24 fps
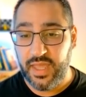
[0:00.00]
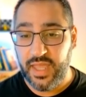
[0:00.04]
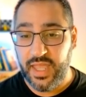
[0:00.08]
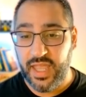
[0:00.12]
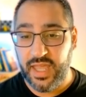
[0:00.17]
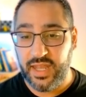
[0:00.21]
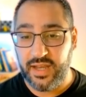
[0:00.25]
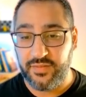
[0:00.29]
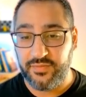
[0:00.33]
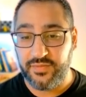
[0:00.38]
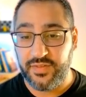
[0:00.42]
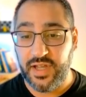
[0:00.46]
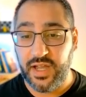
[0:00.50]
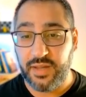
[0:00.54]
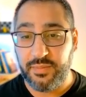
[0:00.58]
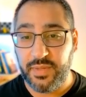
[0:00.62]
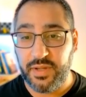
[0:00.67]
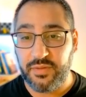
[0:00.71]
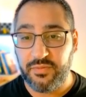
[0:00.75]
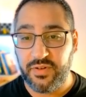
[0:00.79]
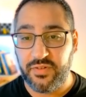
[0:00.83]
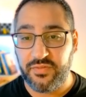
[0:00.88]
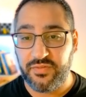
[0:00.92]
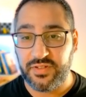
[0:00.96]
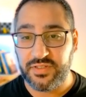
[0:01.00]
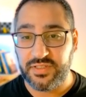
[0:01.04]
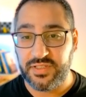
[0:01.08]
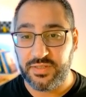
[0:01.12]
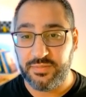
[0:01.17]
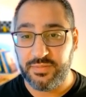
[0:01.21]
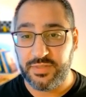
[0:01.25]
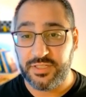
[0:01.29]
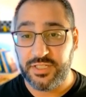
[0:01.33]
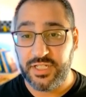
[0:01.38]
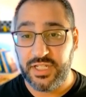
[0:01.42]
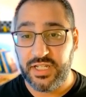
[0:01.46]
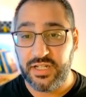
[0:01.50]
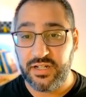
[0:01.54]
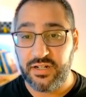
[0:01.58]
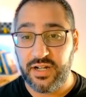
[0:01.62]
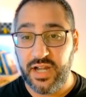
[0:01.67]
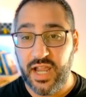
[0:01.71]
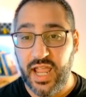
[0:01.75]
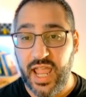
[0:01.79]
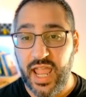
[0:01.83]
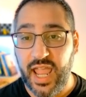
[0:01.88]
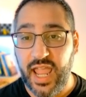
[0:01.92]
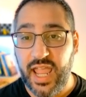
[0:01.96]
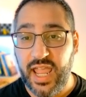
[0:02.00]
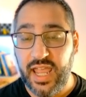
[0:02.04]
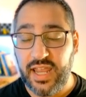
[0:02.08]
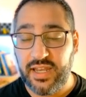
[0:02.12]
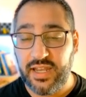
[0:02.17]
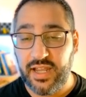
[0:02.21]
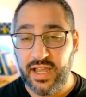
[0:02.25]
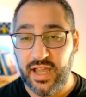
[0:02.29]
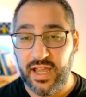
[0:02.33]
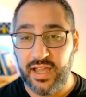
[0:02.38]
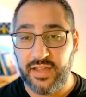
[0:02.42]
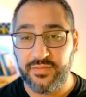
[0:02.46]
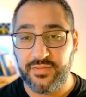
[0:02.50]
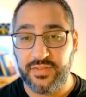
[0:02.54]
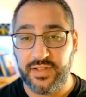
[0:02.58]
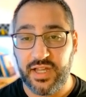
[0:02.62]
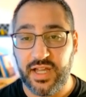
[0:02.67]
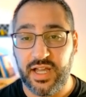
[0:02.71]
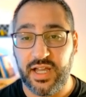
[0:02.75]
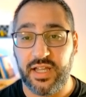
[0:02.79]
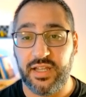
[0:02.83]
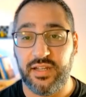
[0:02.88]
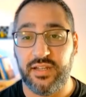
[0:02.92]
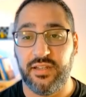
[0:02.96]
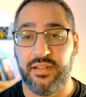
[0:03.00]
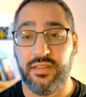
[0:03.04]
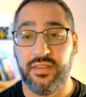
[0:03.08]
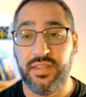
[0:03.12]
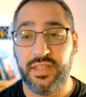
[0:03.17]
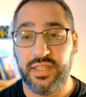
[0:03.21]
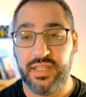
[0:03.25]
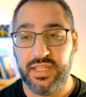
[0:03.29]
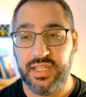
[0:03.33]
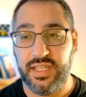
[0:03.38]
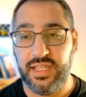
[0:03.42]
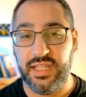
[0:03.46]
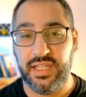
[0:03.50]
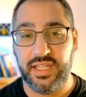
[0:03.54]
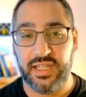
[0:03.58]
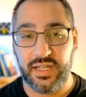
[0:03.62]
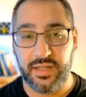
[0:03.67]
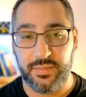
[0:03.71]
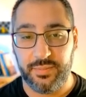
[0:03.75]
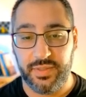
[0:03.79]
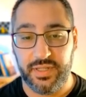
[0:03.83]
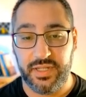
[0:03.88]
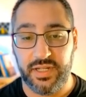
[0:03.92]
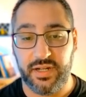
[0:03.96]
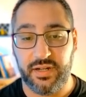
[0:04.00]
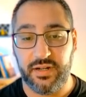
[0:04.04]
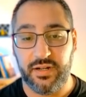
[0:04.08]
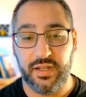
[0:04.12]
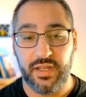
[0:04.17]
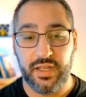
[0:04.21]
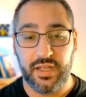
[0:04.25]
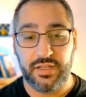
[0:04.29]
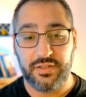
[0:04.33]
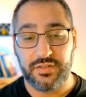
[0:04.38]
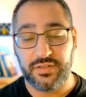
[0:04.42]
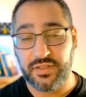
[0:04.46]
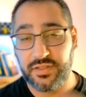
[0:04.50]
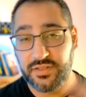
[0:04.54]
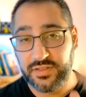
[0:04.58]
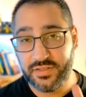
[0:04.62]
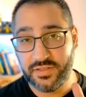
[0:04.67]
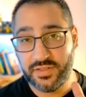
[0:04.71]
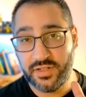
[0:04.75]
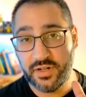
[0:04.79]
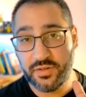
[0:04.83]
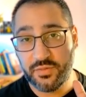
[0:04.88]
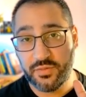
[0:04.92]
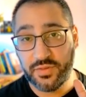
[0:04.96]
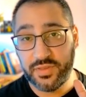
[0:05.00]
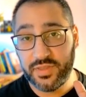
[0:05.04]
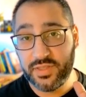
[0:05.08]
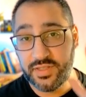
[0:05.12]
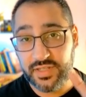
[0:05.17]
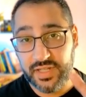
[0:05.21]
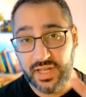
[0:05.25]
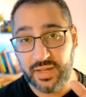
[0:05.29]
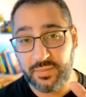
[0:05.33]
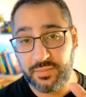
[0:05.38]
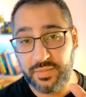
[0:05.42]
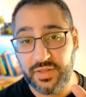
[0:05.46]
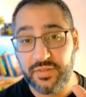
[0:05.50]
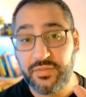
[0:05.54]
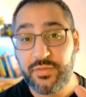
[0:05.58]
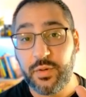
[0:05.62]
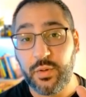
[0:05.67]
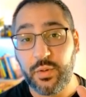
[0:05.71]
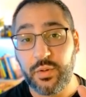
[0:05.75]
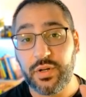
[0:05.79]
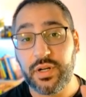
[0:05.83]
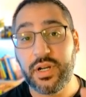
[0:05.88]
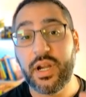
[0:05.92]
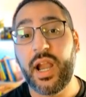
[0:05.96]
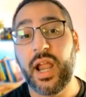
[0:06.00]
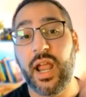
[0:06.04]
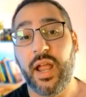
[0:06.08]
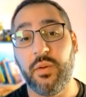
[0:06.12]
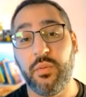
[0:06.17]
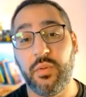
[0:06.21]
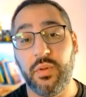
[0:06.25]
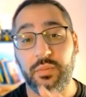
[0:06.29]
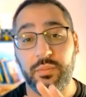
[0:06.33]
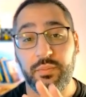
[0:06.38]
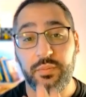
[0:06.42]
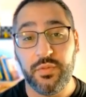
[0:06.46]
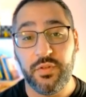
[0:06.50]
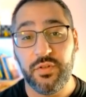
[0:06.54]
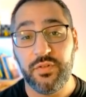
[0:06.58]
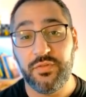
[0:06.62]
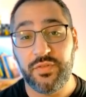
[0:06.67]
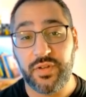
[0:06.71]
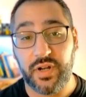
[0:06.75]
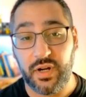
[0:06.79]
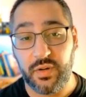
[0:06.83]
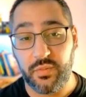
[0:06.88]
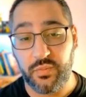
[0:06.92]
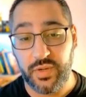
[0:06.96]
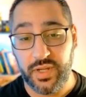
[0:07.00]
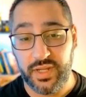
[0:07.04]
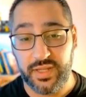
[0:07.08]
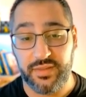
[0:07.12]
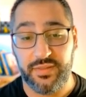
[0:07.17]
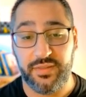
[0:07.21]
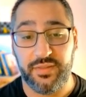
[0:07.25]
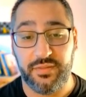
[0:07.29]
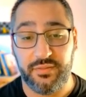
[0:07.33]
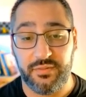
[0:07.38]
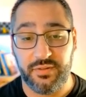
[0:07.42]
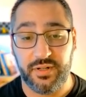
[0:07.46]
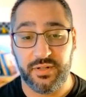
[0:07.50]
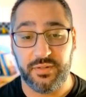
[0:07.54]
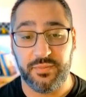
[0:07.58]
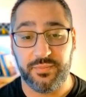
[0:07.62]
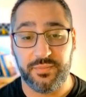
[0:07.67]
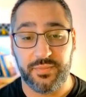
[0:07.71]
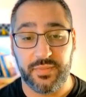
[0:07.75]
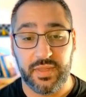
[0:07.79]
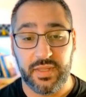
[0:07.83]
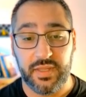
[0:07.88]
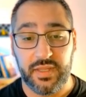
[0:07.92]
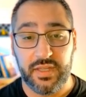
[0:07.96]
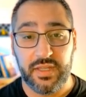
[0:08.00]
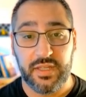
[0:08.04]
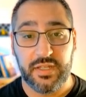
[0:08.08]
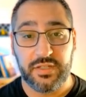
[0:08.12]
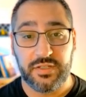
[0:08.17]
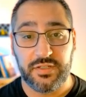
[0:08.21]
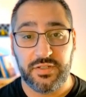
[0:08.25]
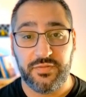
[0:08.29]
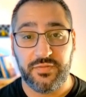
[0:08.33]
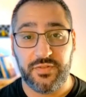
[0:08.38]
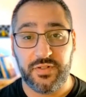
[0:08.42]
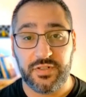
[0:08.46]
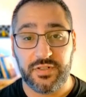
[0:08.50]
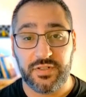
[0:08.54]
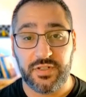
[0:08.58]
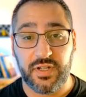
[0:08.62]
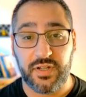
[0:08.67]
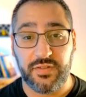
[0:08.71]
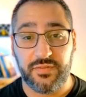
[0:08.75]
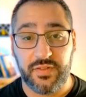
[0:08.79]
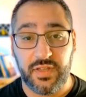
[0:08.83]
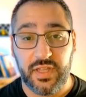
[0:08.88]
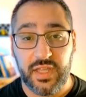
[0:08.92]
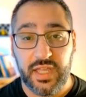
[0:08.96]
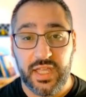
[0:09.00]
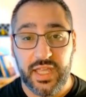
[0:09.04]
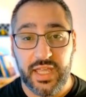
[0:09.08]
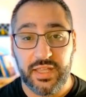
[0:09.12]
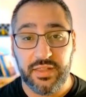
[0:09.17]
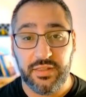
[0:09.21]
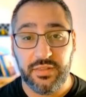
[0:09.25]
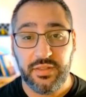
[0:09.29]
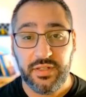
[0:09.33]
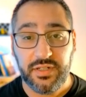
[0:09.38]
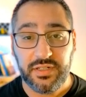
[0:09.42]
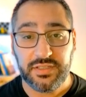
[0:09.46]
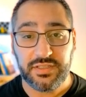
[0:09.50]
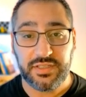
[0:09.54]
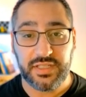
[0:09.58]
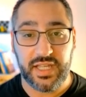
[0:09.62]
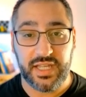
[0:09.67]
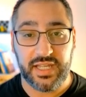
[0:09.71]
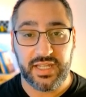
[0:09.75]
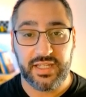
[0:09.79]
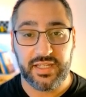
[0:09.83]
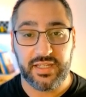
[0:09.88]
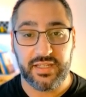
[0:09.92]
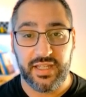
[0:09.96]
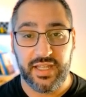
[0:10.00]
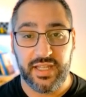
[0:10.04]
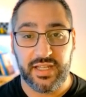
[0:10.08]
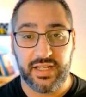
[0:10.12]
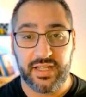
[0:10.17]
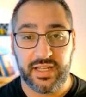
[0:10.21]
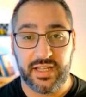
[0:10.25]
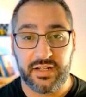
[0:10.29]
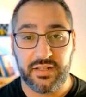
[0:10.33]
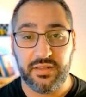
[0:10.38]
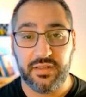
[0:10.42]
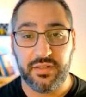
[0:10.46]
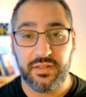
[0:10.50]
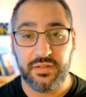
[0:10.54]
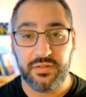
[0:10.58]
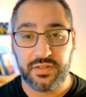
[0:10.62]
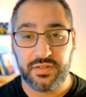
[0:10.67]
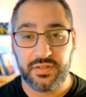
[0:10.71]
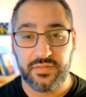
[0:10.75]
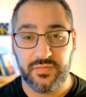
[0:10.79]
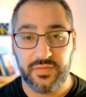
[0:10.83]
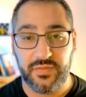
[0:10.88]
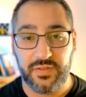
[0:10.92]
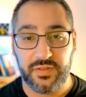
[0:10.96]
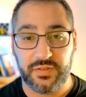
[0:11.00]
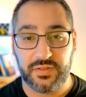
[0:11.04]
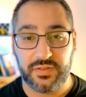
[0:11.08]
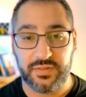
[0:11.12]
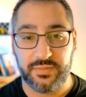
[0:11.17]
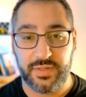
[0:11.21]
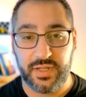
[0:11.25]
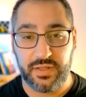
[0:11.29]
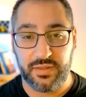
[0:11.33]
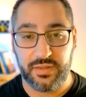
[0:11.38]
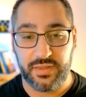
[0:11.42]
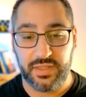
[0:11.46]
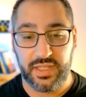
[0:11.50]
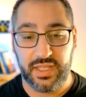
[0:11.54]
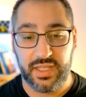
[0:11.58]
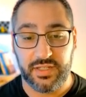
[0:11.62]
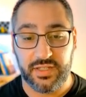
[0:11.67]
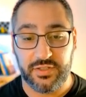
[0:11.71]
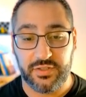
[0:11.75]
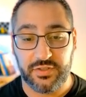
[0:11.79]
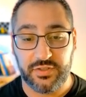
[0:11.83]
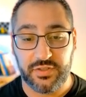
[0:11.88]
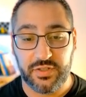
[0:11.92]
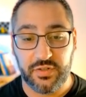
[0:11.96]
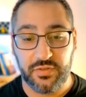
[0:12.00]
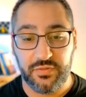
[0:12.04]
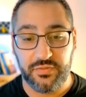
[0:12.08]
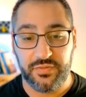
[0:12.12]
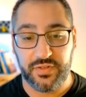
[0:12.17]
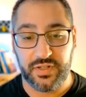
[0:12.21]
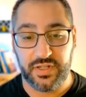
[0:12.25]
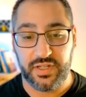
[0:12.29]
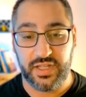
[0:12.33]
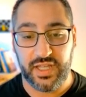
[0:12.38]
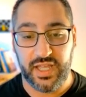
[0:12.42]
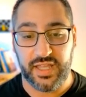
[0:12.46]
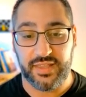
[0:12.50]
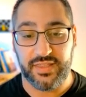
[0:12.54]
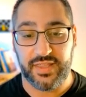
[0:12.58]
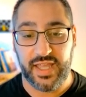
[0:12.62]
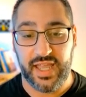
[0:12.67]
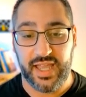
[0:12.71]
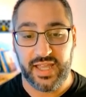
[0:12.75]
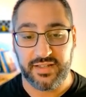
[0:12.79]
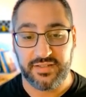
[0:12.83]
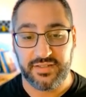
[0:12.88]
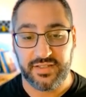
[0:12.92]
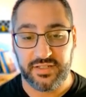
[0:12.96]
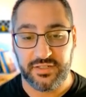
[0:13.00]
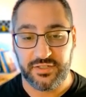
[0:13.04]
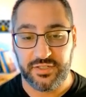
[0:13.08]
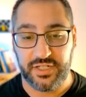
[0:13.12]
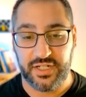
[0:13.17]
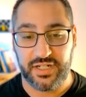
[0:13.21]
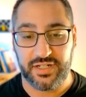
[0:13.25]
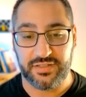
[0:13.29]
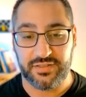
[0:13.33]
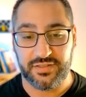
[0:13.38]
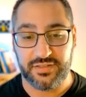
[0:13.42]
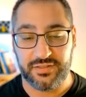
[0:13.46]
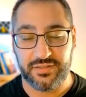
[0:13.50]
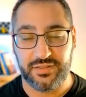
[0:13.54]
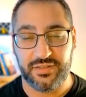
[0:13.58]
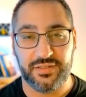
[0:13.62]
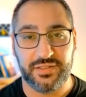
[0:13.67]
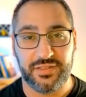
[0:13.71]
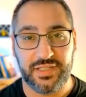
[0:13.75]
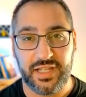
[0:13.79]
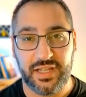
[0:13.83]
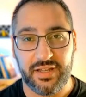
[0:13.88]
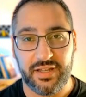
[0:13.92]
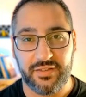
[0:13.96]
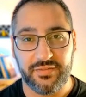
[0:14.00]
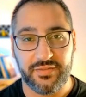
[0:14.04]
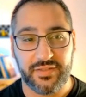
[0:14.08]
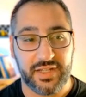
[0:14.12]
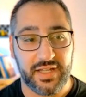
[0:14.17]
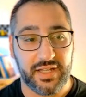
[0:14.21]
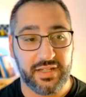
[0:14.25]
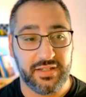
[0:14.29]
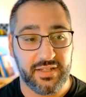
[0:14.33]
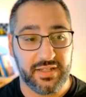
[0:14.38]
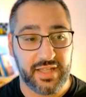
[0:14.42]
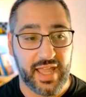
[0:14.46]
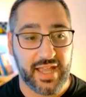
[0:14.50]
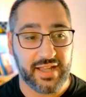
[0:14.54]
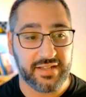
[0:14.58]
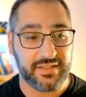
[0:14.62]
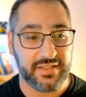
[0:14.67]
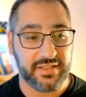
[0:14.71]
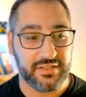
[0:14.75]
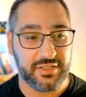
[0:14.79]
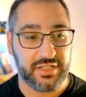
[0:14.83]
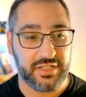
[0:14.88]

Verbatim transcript: and I've got my reference image here, and I've got the key up here. So let's start with the top left corner, and we'll move our way through. So first off, it looks like it got a little confused about the sofa and the accent chairs. So you see how I've got accent